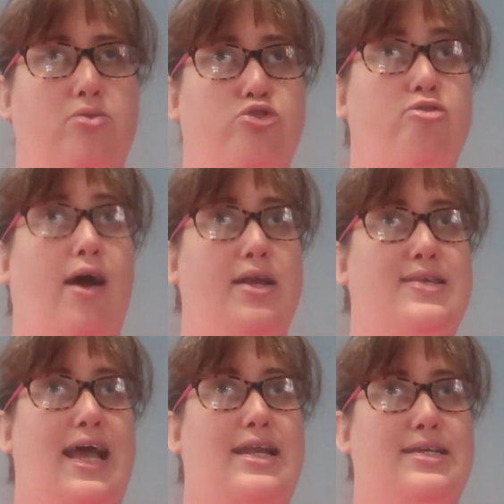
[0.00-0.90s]
try
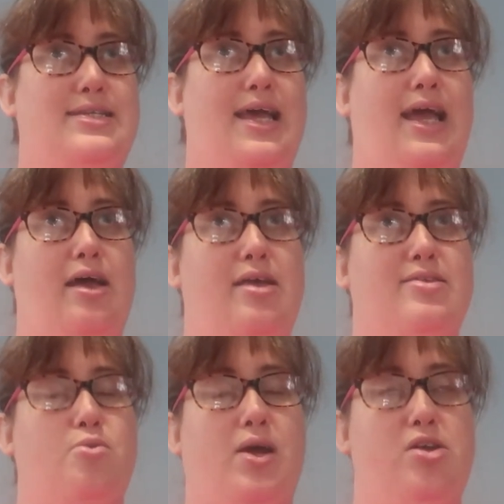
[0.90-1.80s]
to edit it as
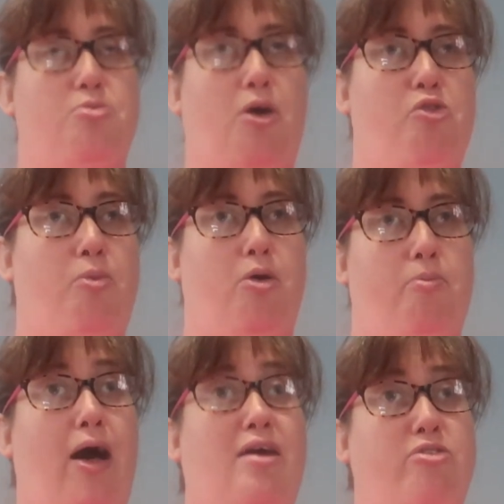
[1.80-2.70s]
quick as possible,
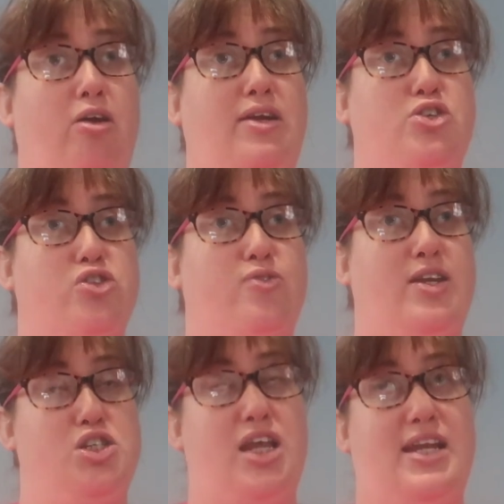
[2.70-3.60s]
but I've only just
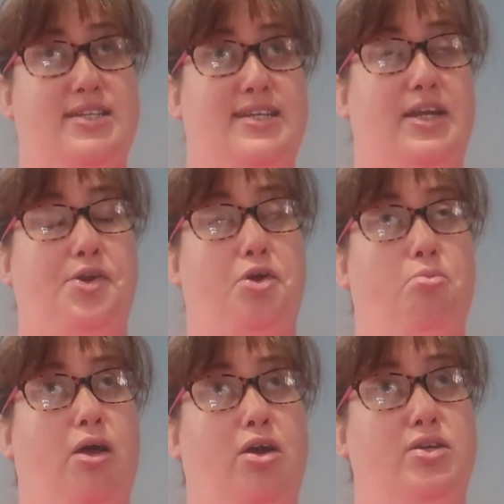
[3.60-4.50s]
finished editing and
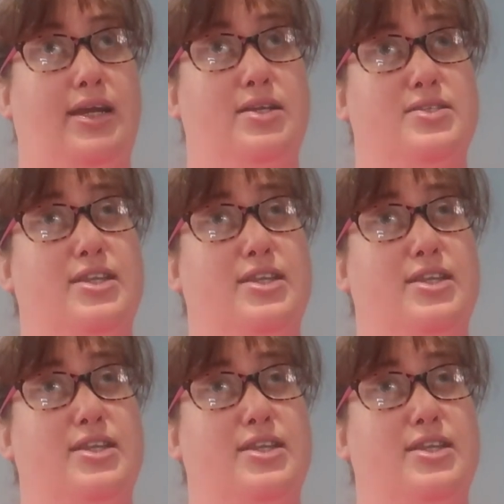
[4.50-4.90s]
uploading,